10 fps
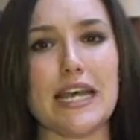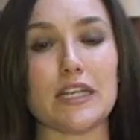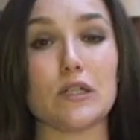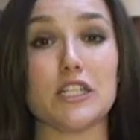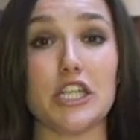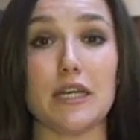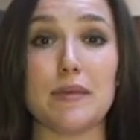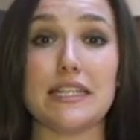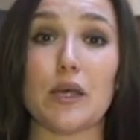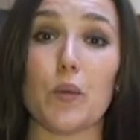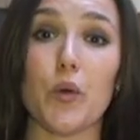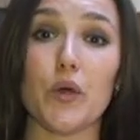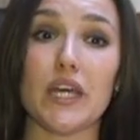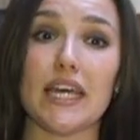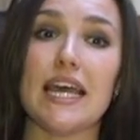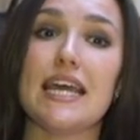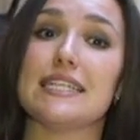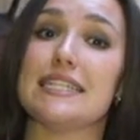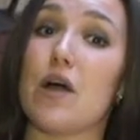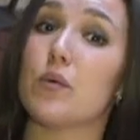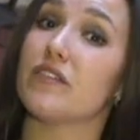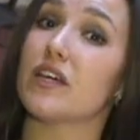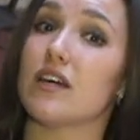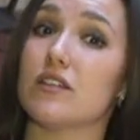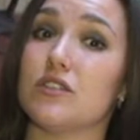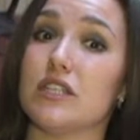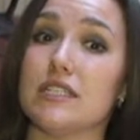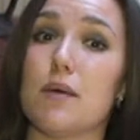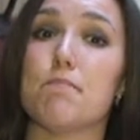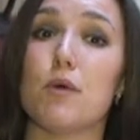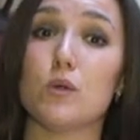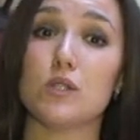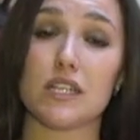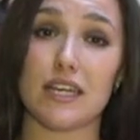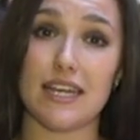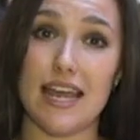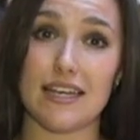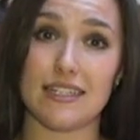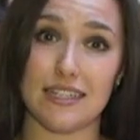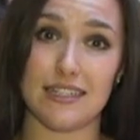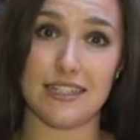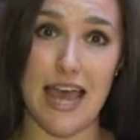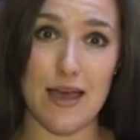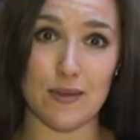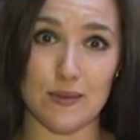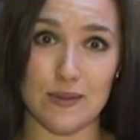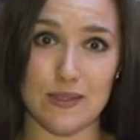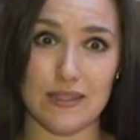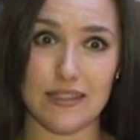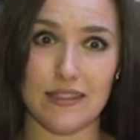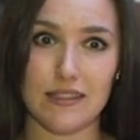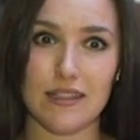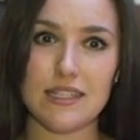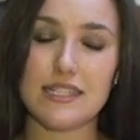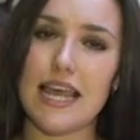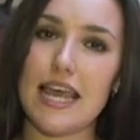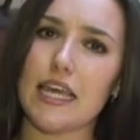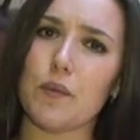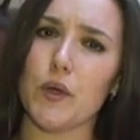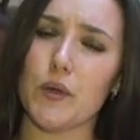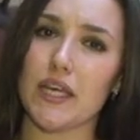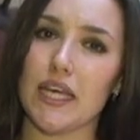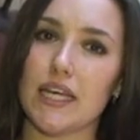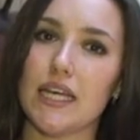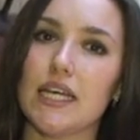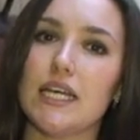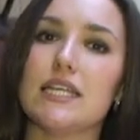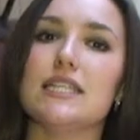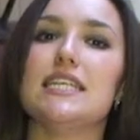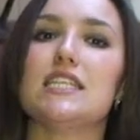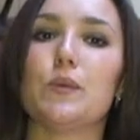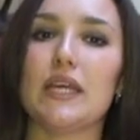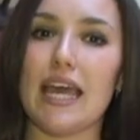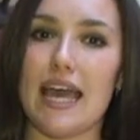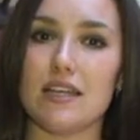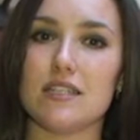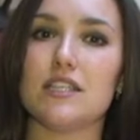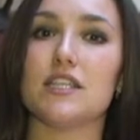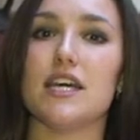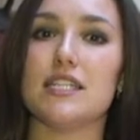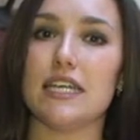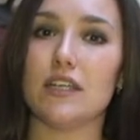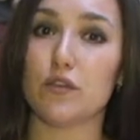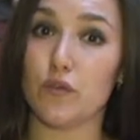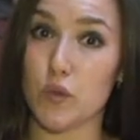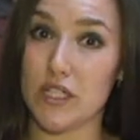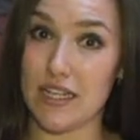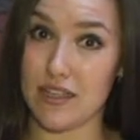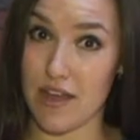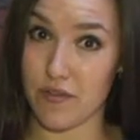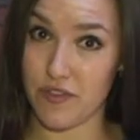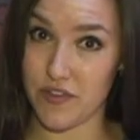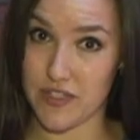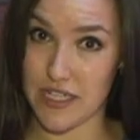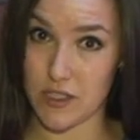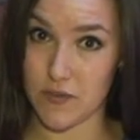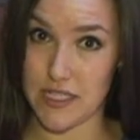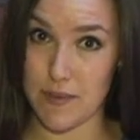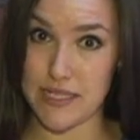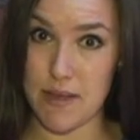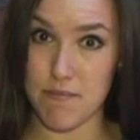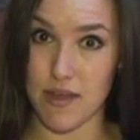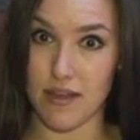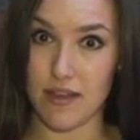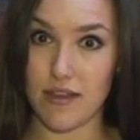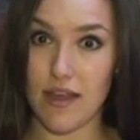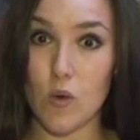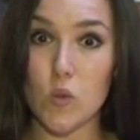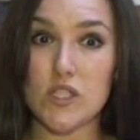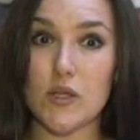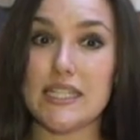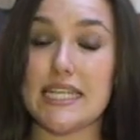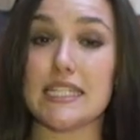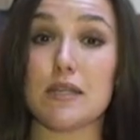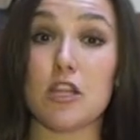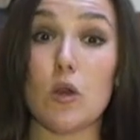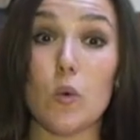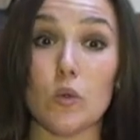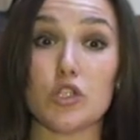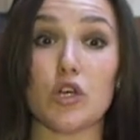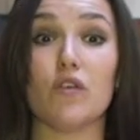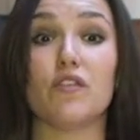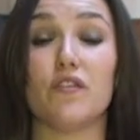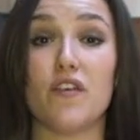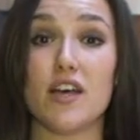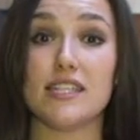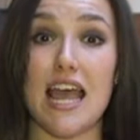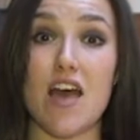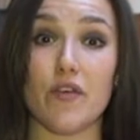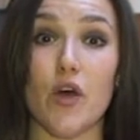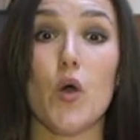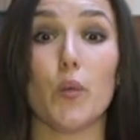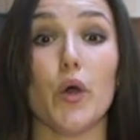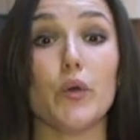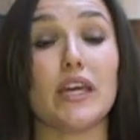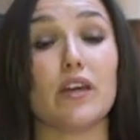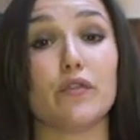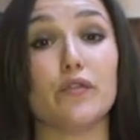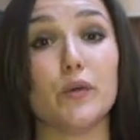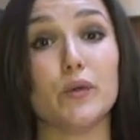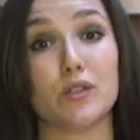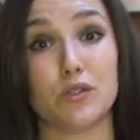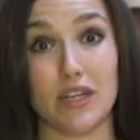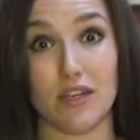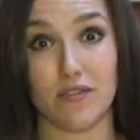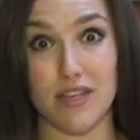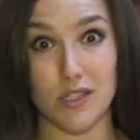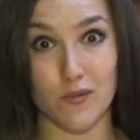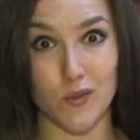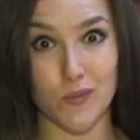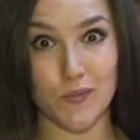technology means that Woking is now one of the country's most connected towns. Staying in Woking, this weekend, thirteenth, fourteenth and fifteenth of September, also sees the launch of the first ever Woking Food and Drink Festival.